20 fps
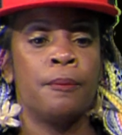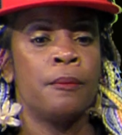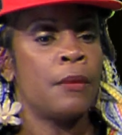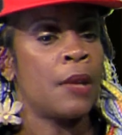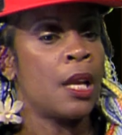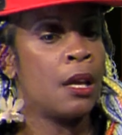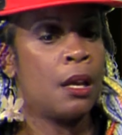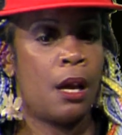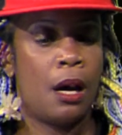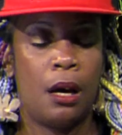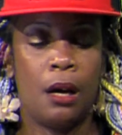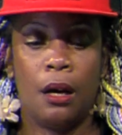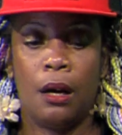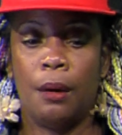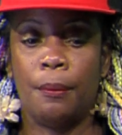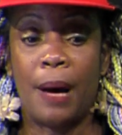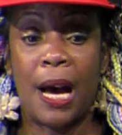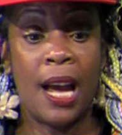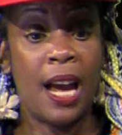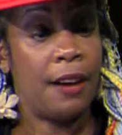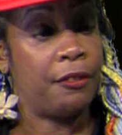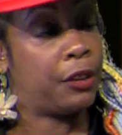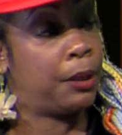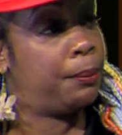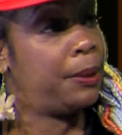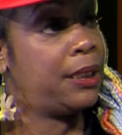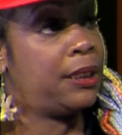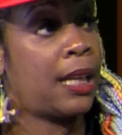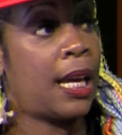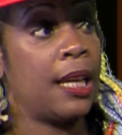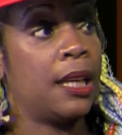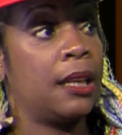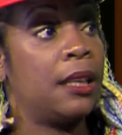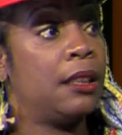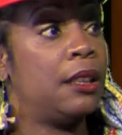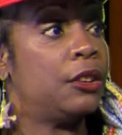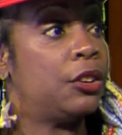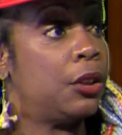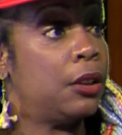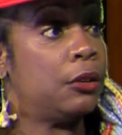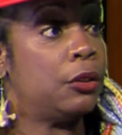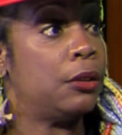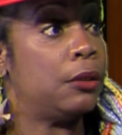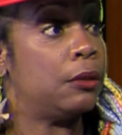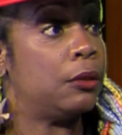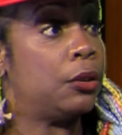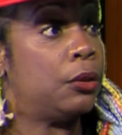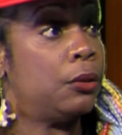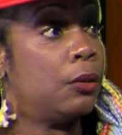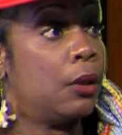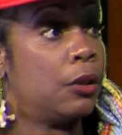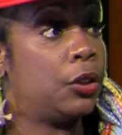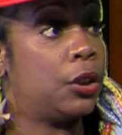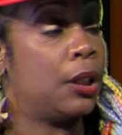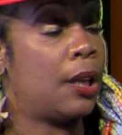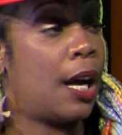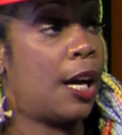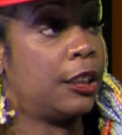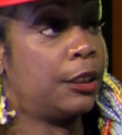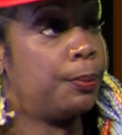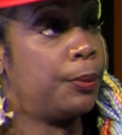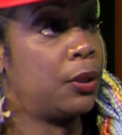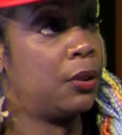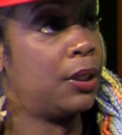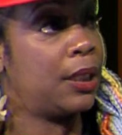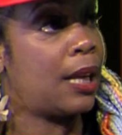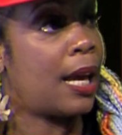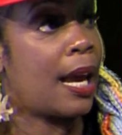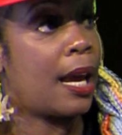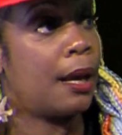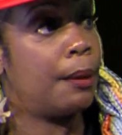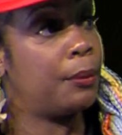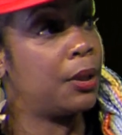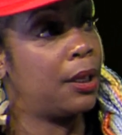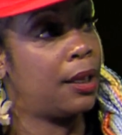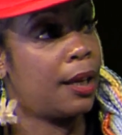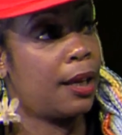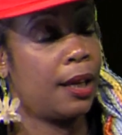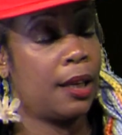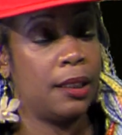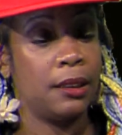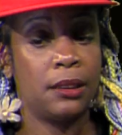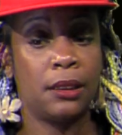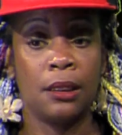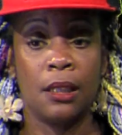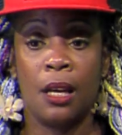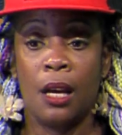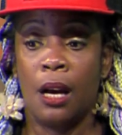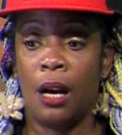I have to be taken to the hospital in the ambulance.